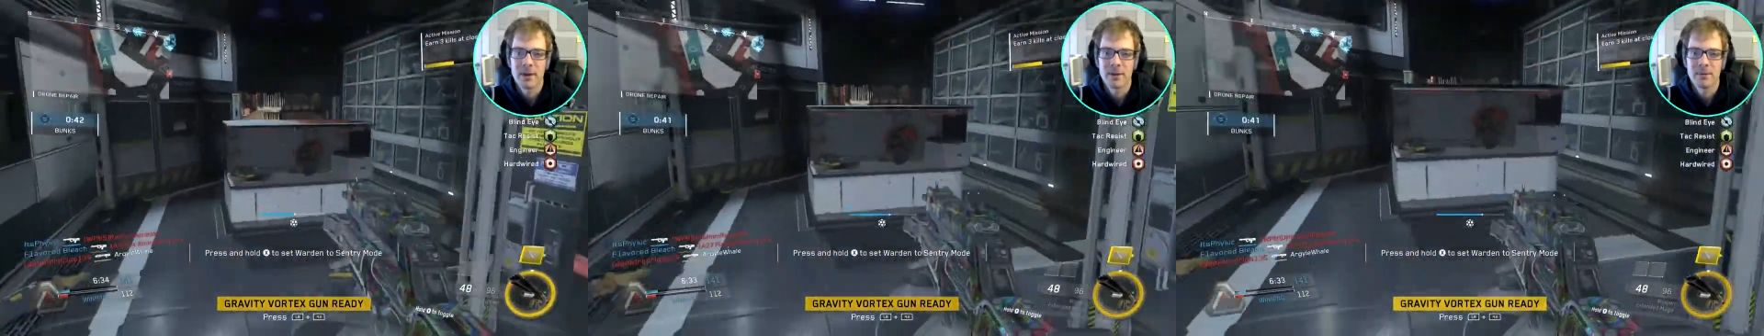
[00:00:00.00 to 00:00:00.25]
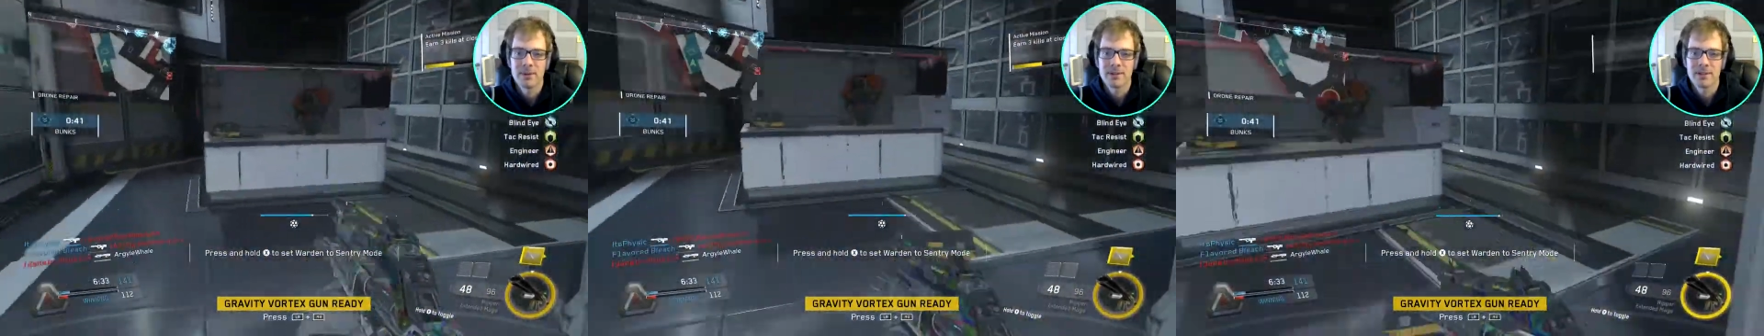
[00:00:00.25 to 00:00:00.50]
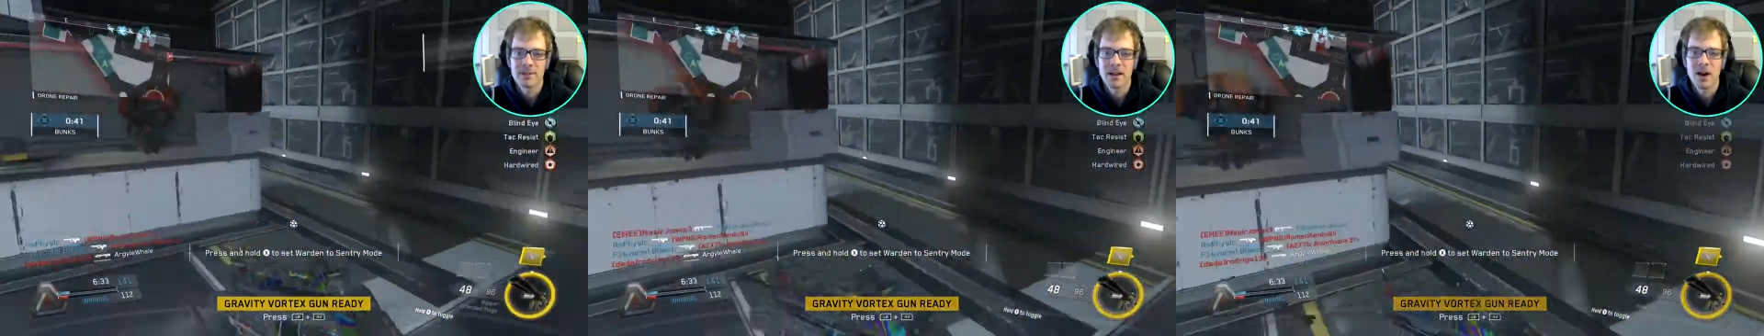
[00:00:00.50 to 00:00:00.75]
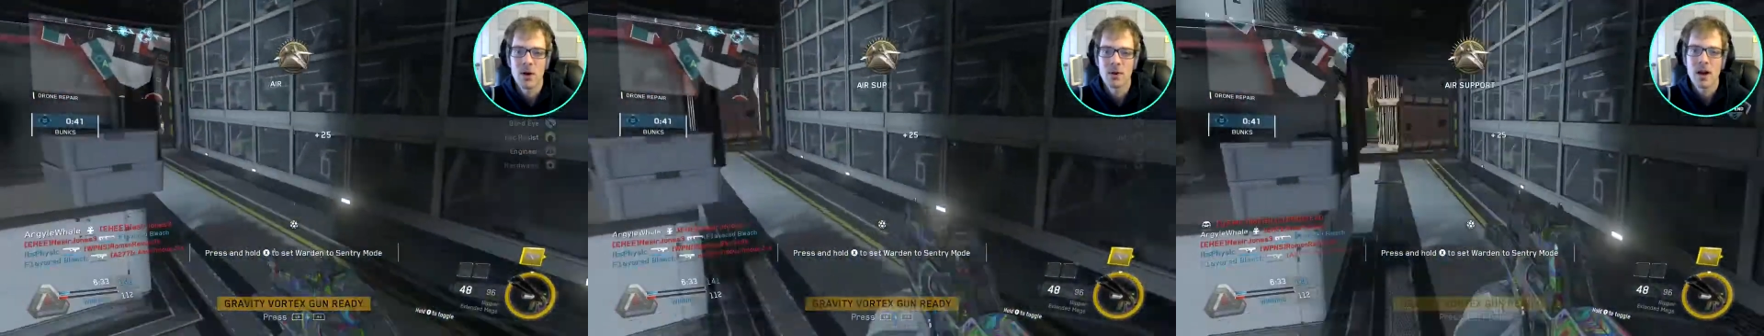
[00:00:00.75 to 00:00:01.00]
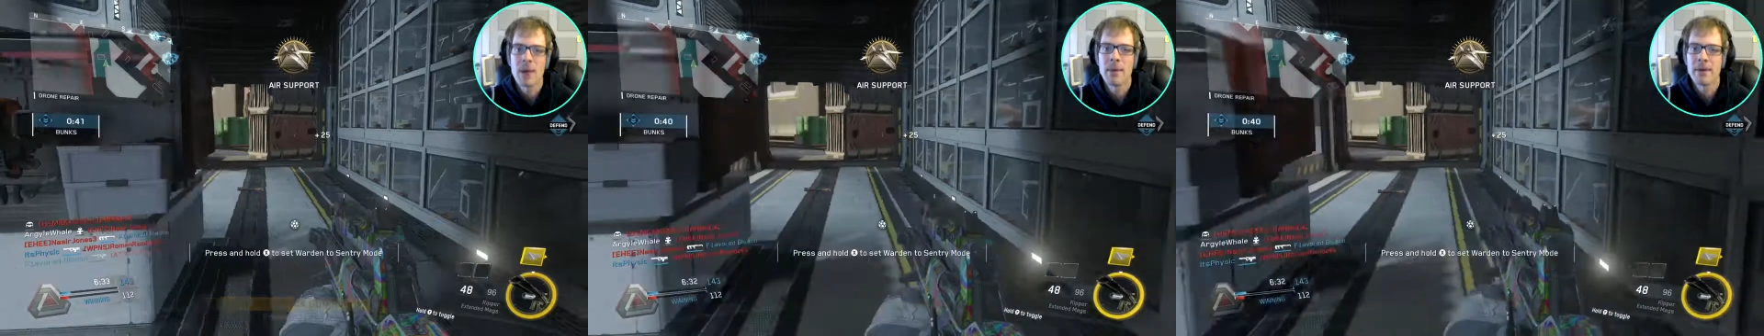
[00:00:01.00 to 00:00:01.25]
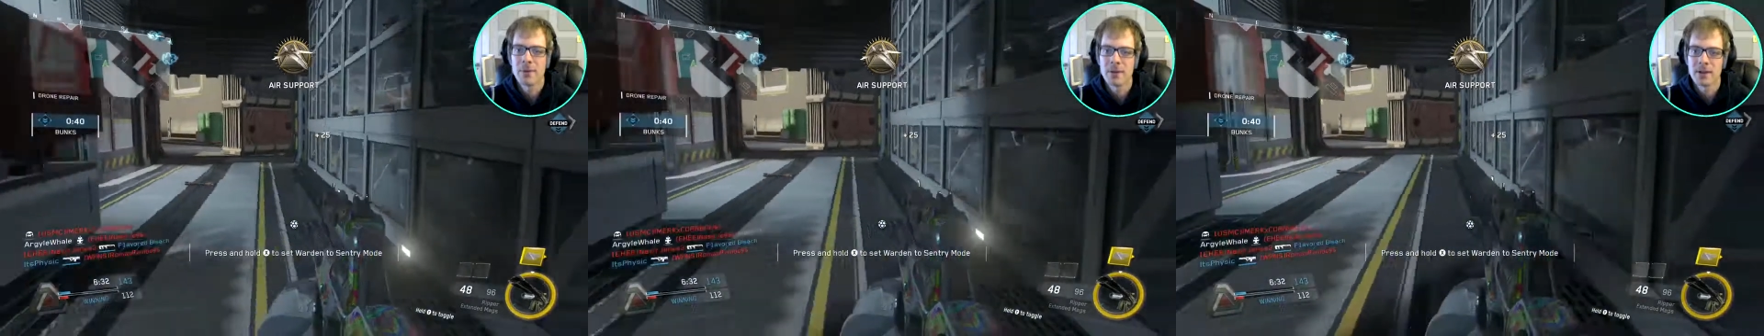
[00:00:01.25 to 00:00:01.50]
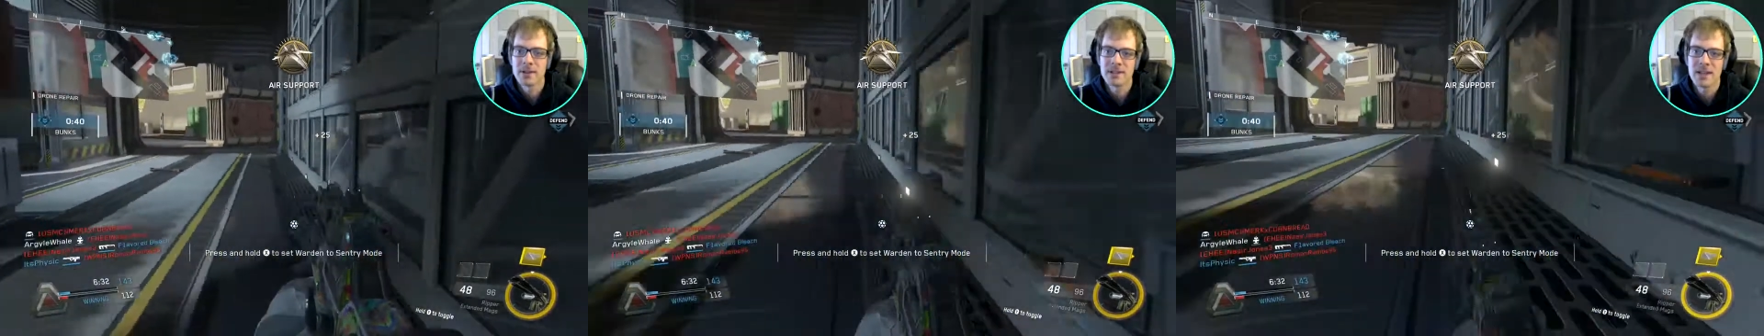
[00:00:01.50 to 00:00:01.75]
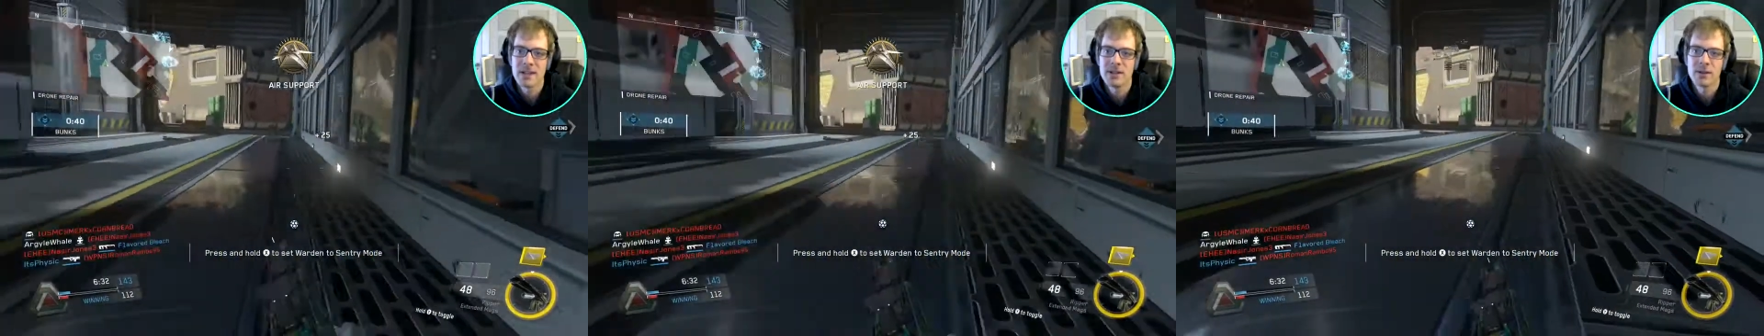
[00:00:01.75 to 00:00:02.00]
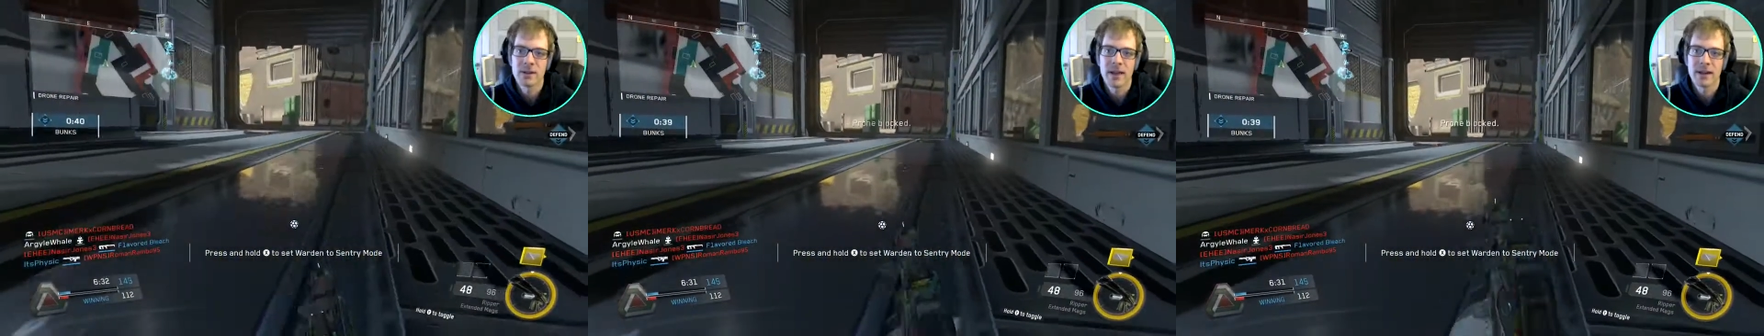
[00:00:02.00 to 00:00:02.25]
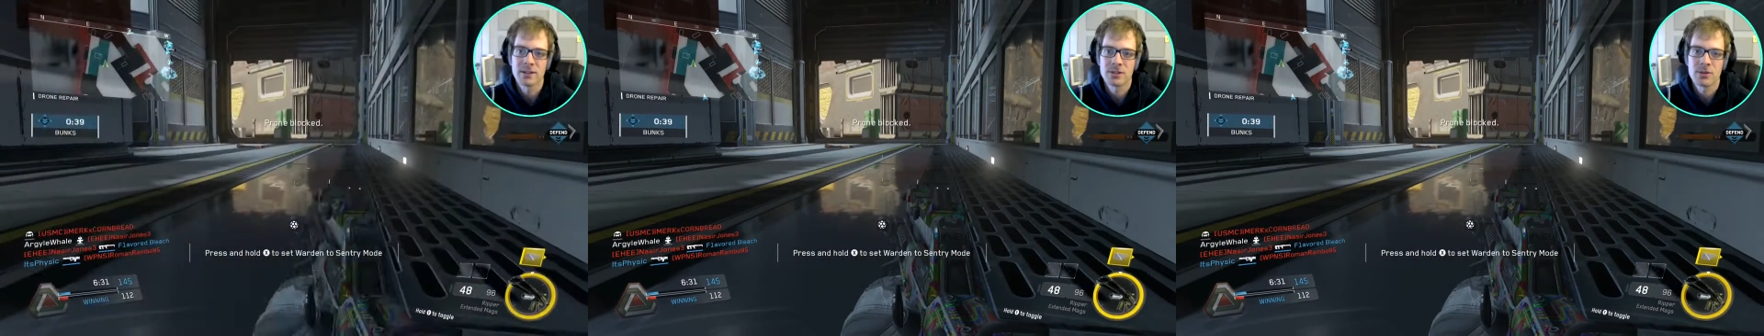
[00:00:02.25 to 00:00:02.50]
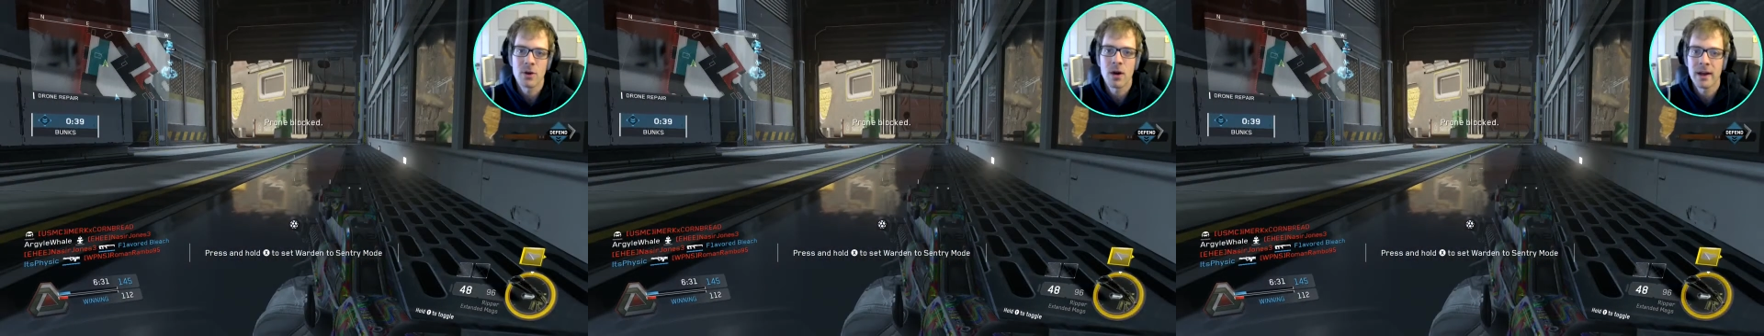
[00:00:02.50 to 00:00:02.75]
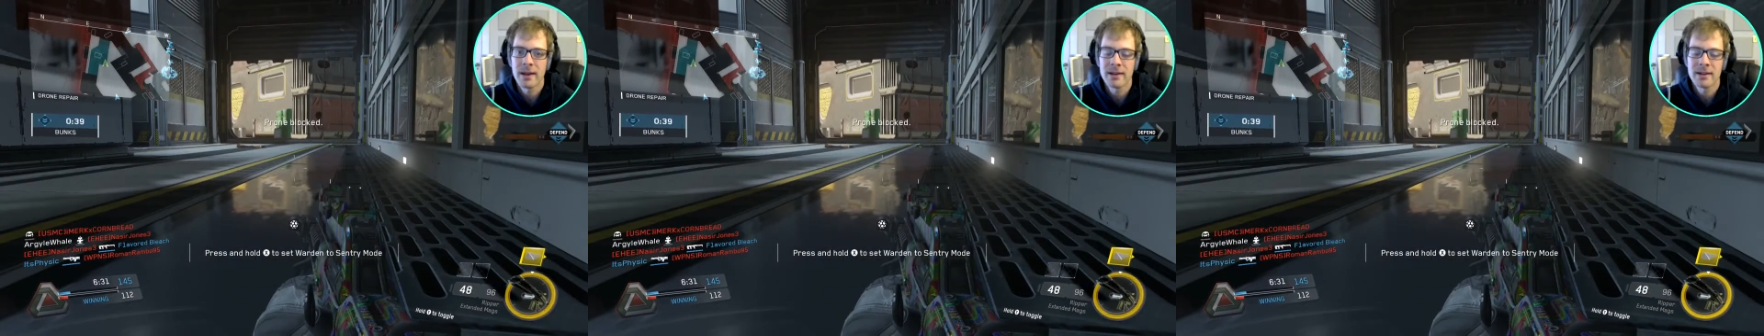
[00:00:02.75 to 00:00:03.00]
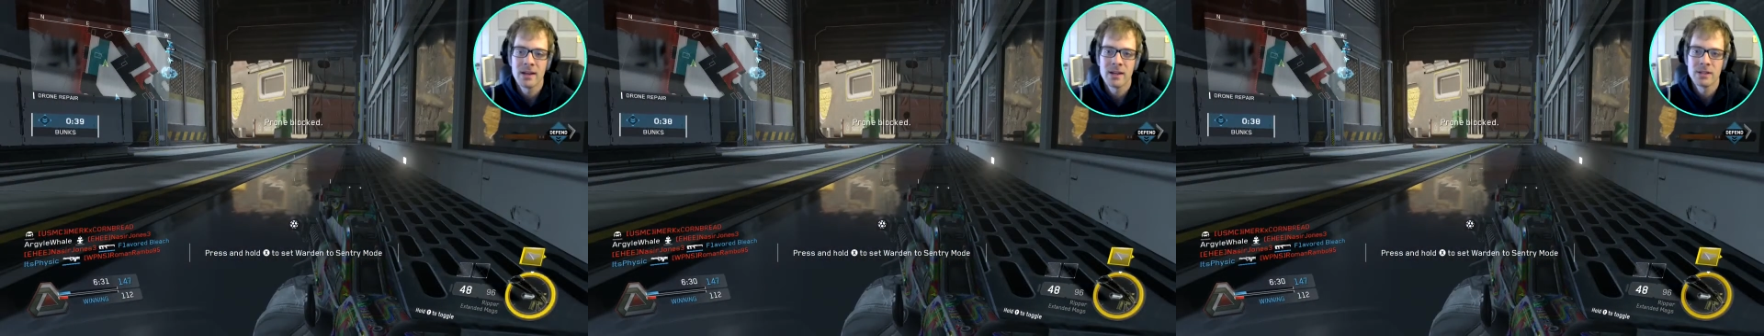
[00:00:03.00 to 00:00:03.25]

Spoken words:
what's the combat focus, and you can like destroy